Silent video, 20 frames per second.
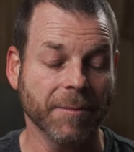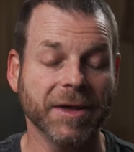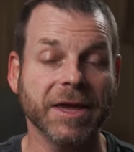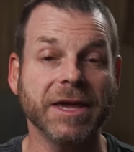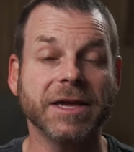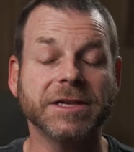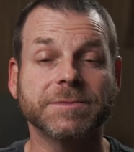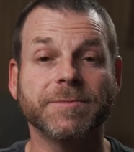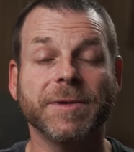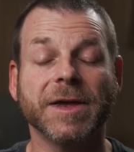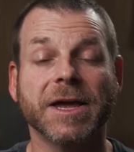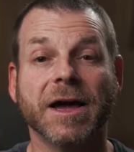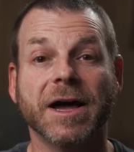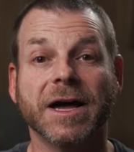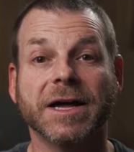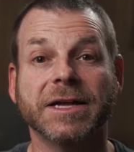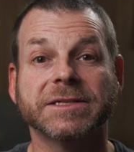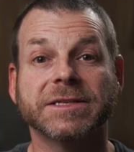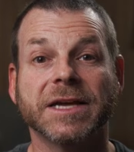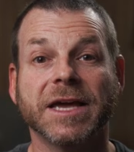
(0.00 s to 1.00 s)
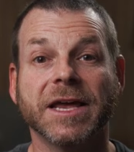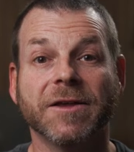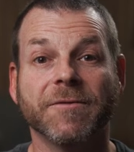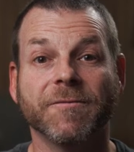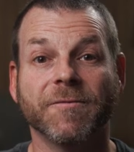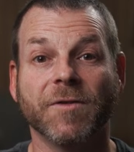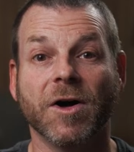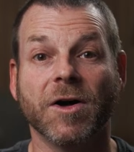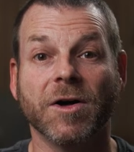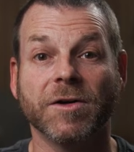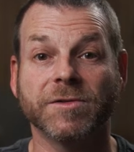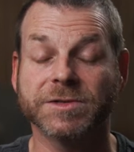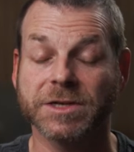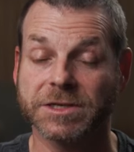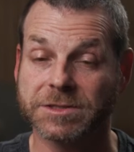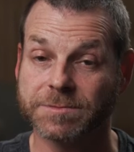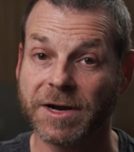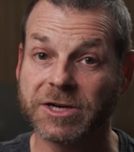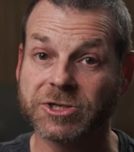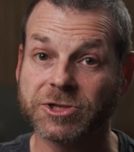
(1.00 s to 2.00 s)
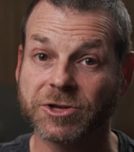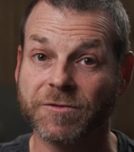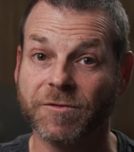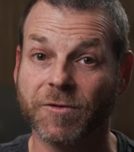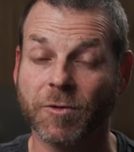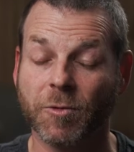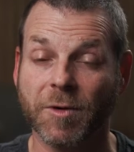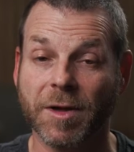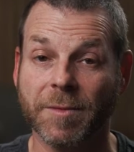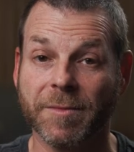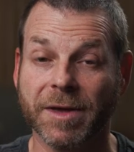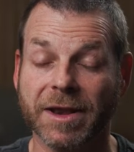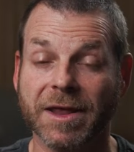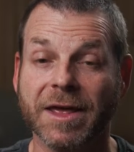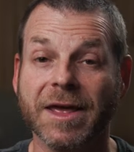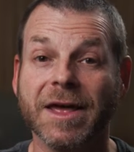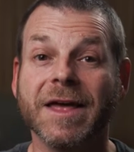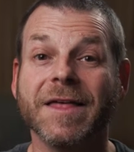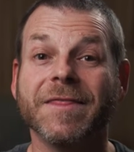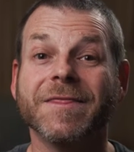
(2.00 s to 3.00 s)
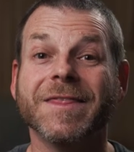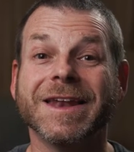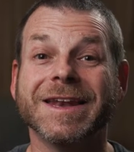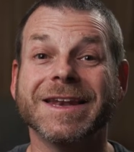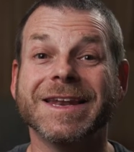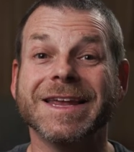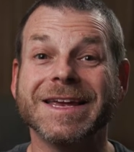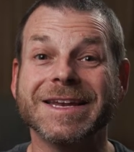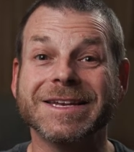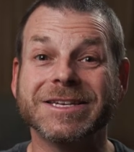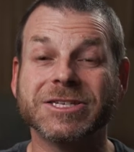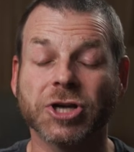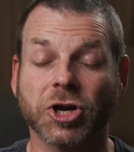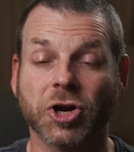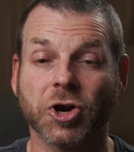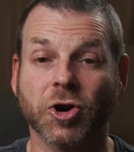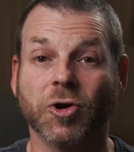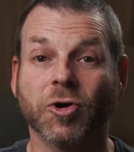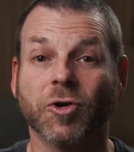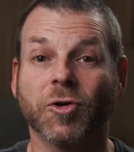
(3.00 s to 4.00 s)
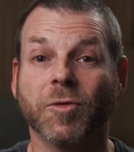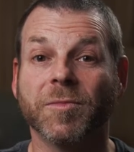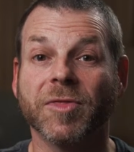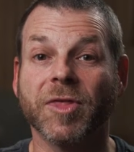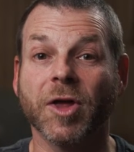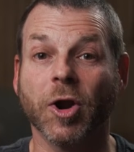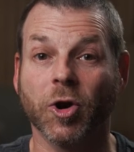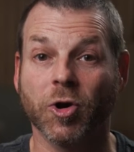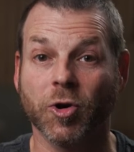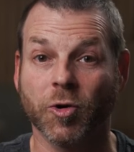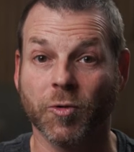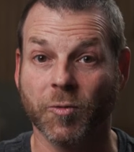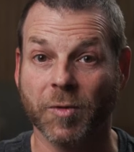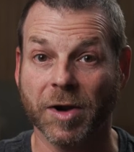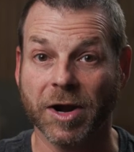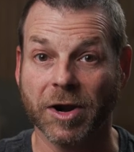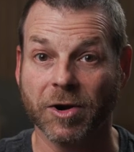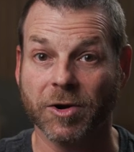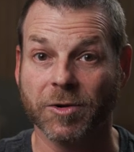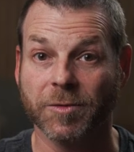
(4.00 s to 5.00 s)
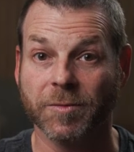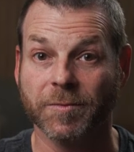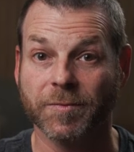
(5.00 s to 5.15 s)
is because it involves, especially for women, the need to curb their career,